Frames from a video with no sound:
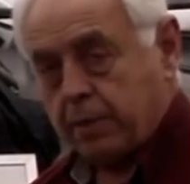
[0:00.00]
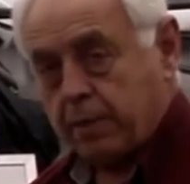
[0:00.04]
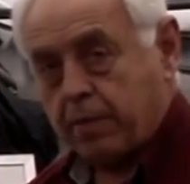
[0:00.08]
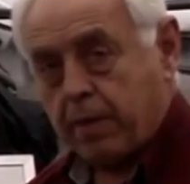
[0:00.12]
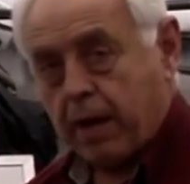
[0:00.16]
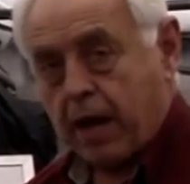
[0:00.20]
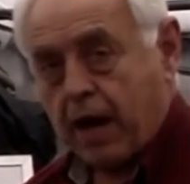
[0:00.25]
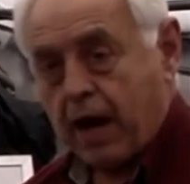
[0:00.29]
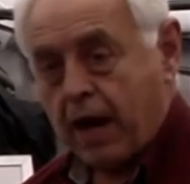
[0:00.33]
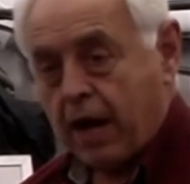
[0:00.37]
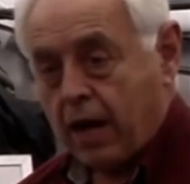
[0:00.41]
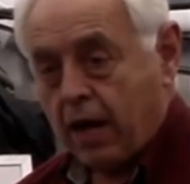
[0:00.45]

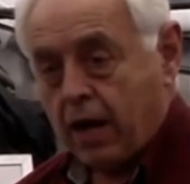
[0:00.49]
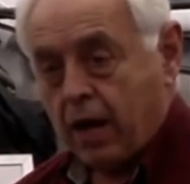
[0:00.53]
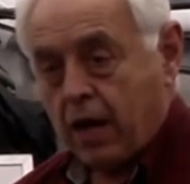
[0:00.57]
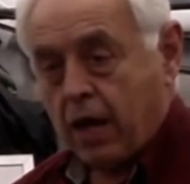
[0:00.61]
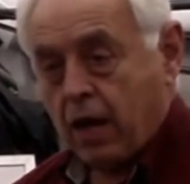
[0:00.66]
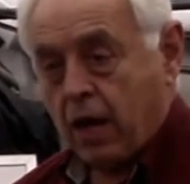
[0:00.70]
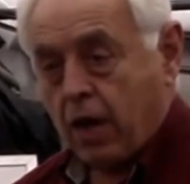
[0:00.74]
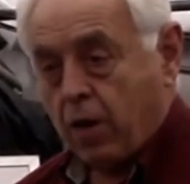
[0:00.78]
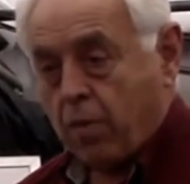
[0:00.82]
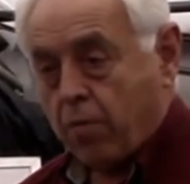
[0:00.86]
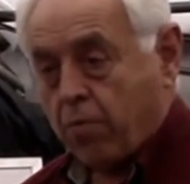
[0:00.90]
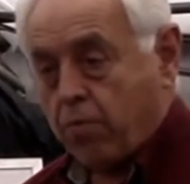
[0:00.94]
by
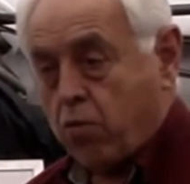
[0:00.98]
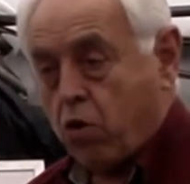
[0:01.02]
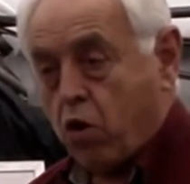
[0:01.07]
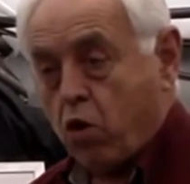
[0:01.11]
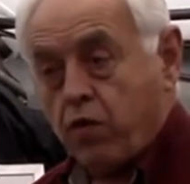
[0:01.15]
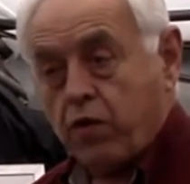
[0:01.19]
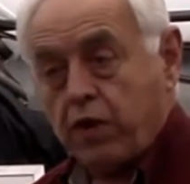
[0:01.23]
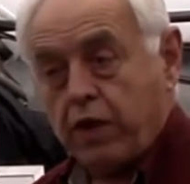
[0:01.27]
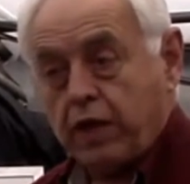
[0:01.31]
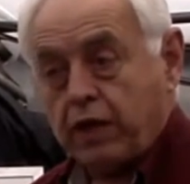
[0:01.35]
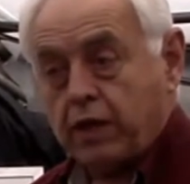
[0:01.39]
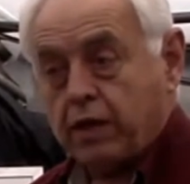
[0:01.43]

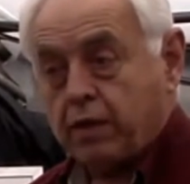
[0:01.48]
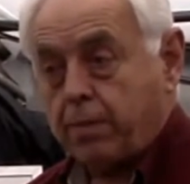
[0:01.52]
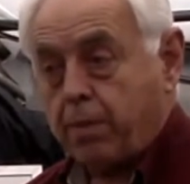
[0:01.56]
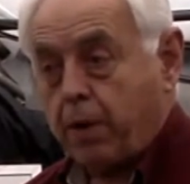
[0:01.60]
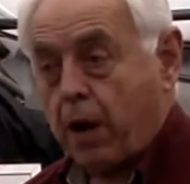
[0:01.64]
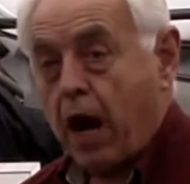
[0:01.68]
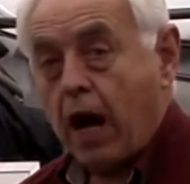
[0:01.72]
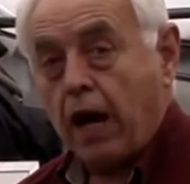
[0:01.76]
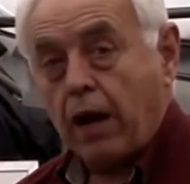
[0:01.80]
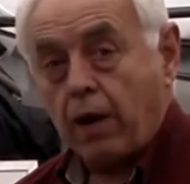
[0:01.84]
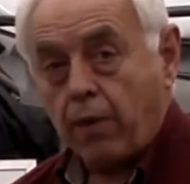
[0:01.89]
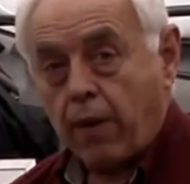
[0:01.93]
moving the
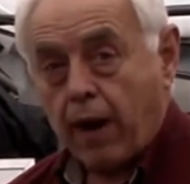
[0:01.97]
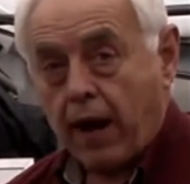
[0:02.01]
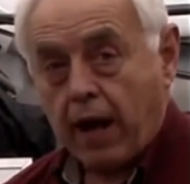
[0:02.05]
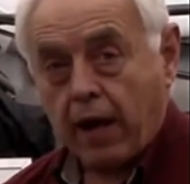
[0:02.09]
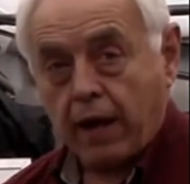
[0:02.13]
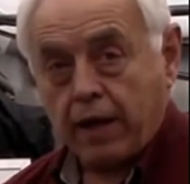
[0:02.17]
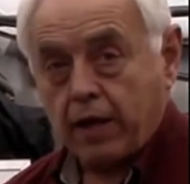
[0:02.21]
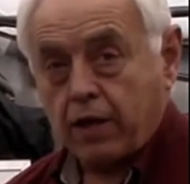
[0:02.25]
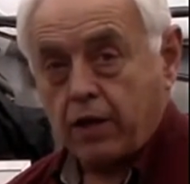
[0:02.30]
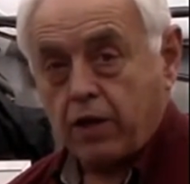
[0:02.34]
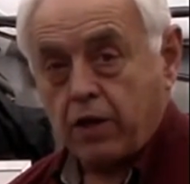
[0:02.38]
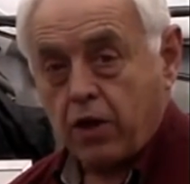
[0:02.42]
pot
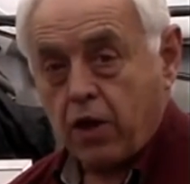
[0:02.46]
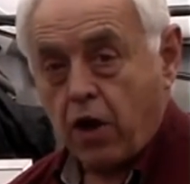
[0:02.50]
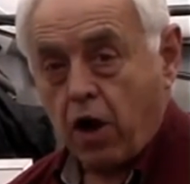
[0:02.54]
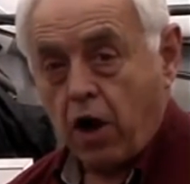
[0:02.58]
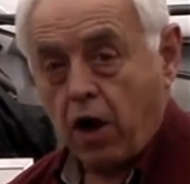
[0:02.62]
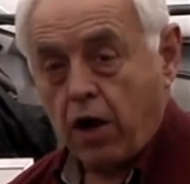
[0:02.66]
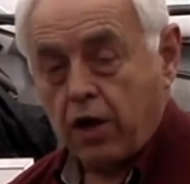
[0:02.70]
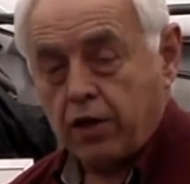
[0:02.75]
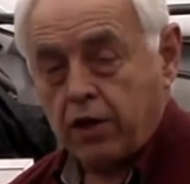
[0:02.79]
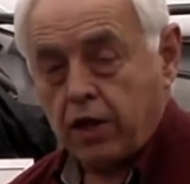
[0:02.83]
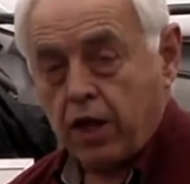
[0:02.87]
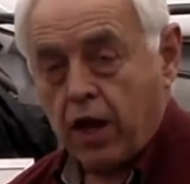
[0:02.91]
around in
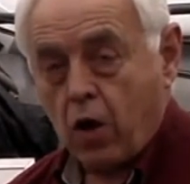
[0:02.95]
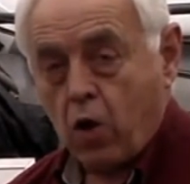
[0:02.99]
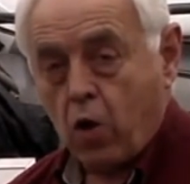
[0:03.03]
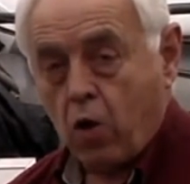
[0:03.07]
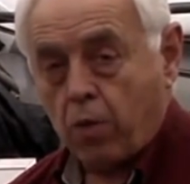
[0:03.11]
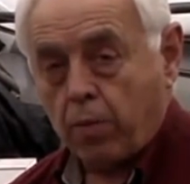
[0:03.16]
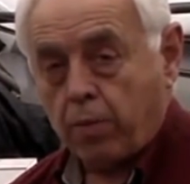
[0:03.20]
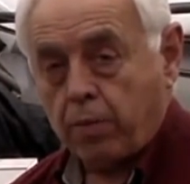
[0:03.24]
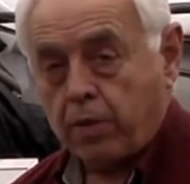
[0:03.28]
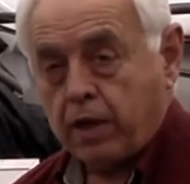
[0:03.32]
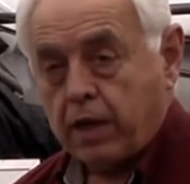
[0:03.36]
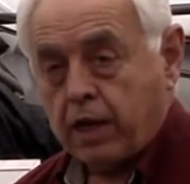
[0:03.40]
the
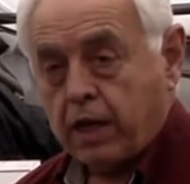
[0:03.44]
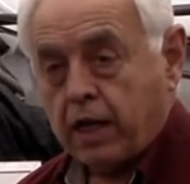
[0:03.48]
home.